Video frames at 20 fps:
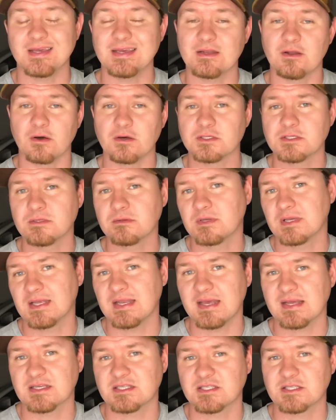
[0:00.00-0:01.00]
It also
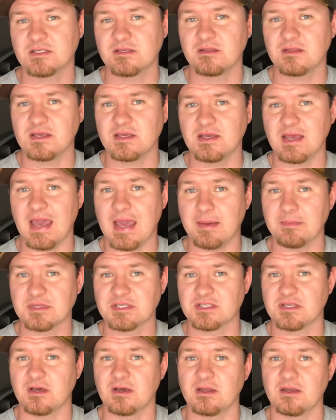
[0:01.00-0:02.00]
connects to the
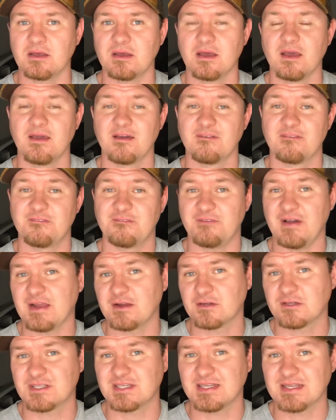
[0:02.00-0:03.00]
Amazon
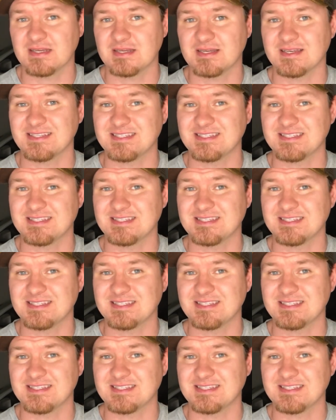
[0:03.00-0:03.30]
Fire Stick